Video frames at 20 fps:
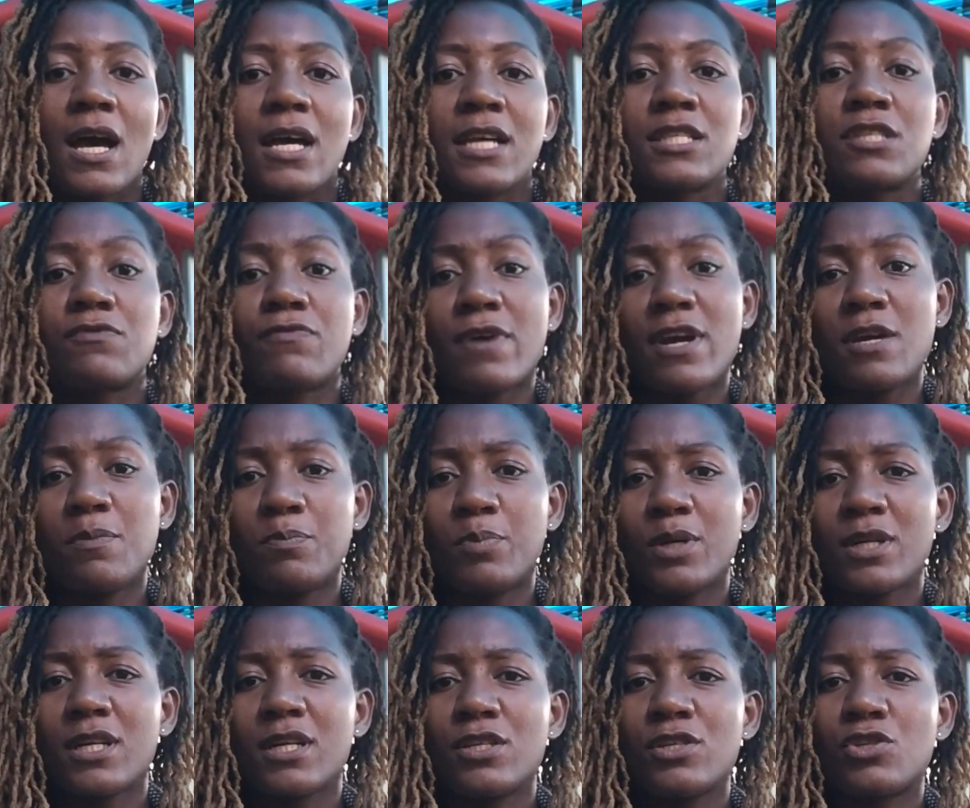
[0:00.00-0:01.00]
It's very
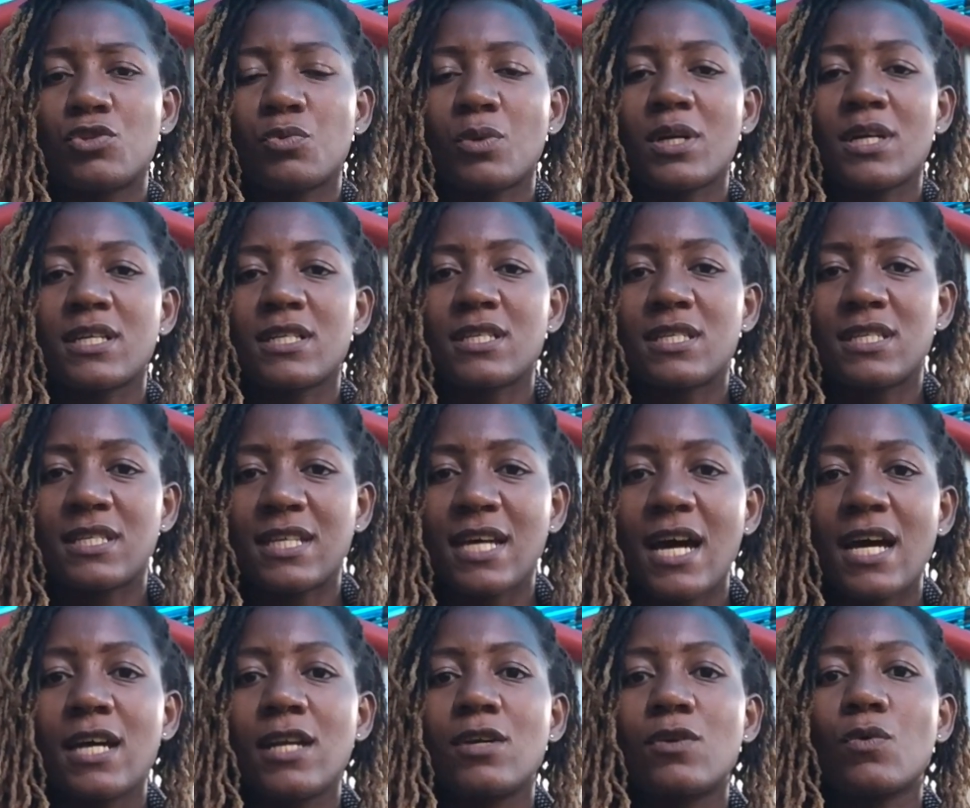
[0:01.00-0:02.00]
important to
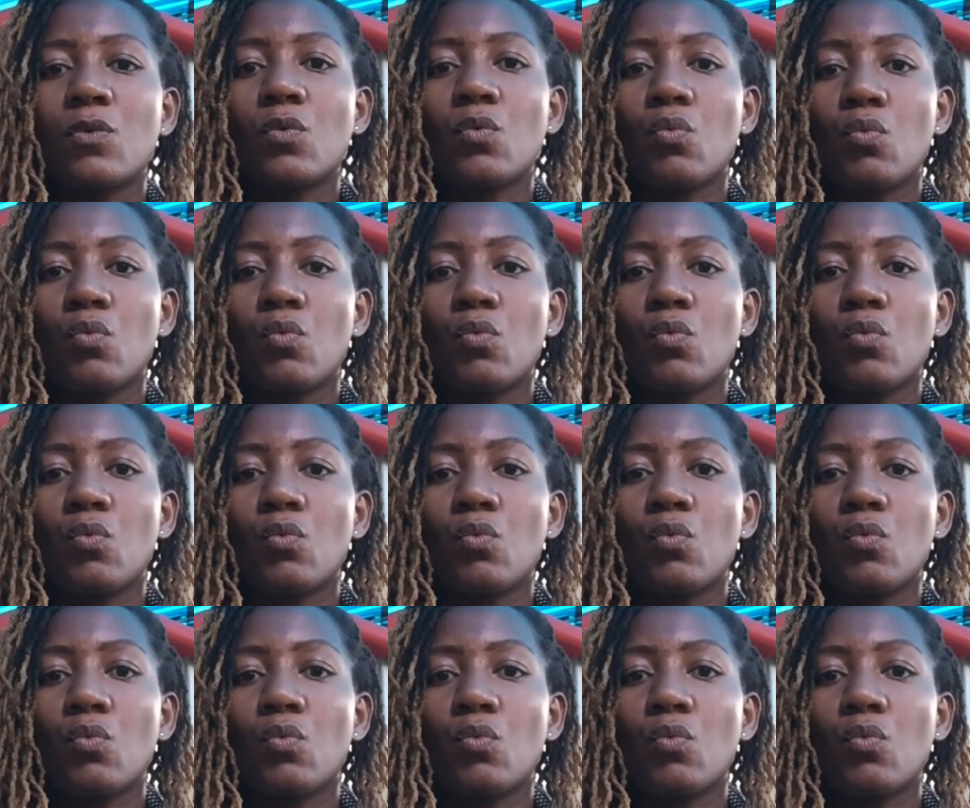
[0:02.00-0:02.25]
understand